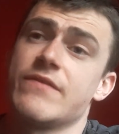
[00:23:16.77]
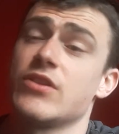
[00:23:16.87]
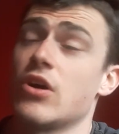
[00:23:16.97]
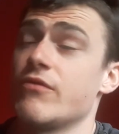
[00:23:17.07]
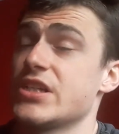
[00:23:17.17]

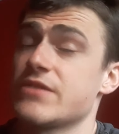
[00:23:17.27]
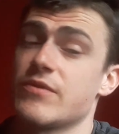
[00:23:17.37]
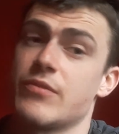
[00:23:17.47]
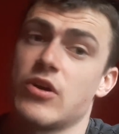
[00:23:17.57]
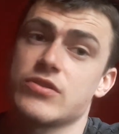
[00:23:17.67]
though recent
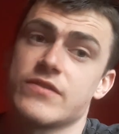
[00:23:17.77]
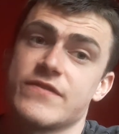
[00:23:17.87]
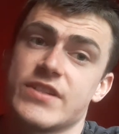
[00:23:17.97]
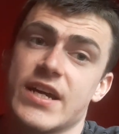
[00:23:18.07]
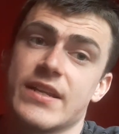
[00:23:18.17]
reports
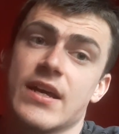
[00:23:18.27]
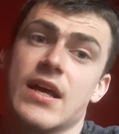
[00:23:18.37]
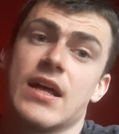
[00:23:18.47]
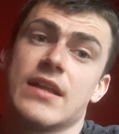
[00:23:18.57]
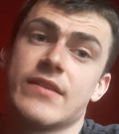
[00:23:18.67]
have said
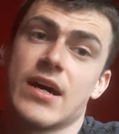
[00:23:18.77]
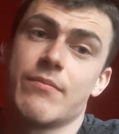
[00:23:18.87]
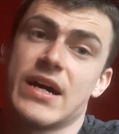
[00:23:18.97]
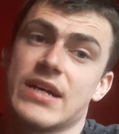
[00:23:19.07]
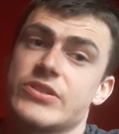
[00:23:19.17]

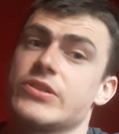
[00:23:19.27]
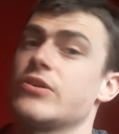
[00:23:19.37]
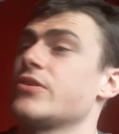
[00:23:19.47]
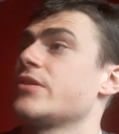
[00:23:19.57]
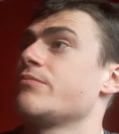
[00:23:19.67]
that
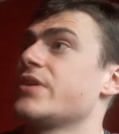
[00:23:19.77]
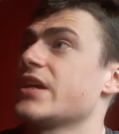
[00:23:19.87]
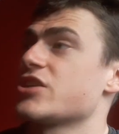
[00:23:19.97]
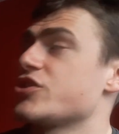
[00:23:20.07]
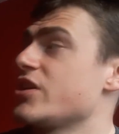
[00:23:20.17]
Barcelona and
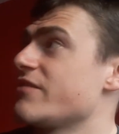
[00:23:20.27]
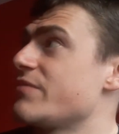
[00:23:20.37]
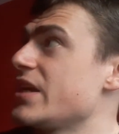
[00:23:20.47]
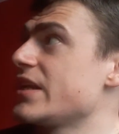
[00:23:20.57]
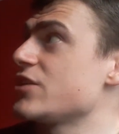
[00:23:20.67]
PSG have
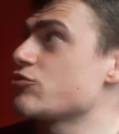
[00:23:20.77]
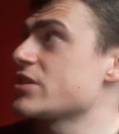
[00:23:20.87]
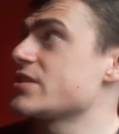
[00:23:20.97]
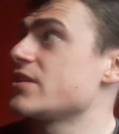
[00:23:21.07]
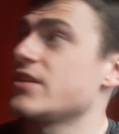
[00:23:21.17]
been
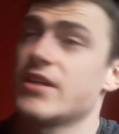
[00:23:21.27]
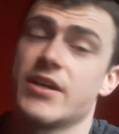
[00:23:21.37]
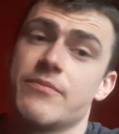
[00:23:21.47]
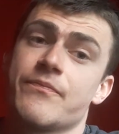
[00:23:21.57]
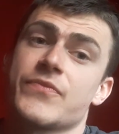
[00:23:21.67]
interested in
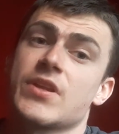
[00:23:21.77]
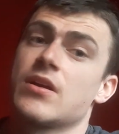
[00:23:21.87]
him.